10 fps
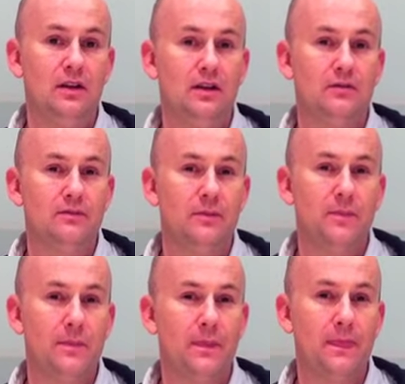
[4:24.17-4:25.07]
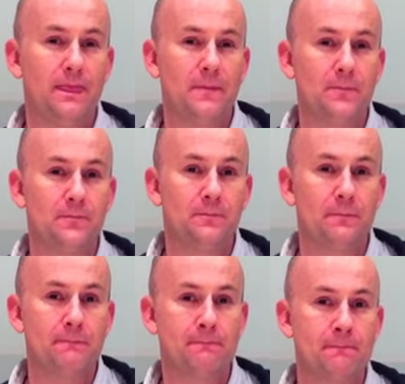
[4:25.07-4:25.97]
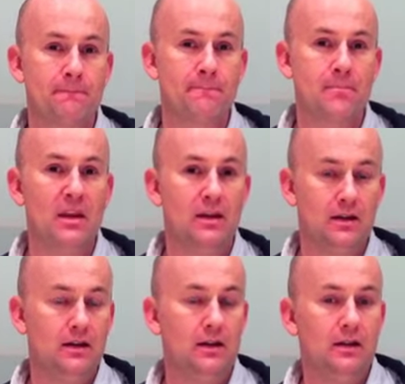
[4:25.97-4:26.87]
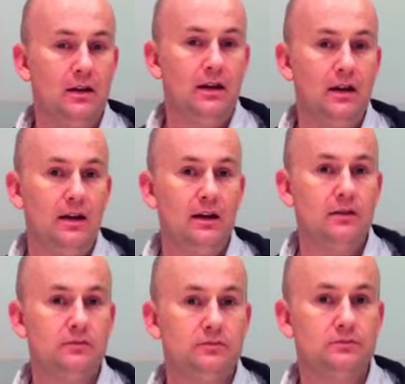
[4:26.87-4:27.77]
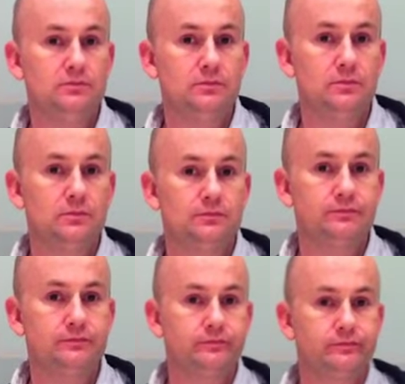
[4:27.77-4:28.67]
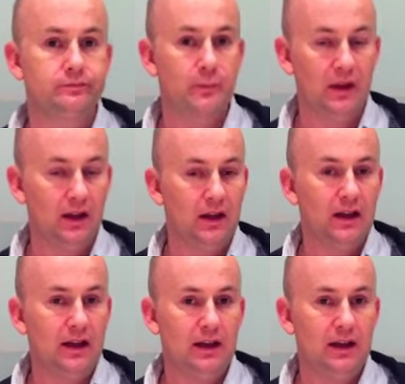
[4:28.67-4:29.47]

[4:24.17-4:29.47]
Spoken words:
So was it like getting like sort of investment here? Is that difficult? How easy?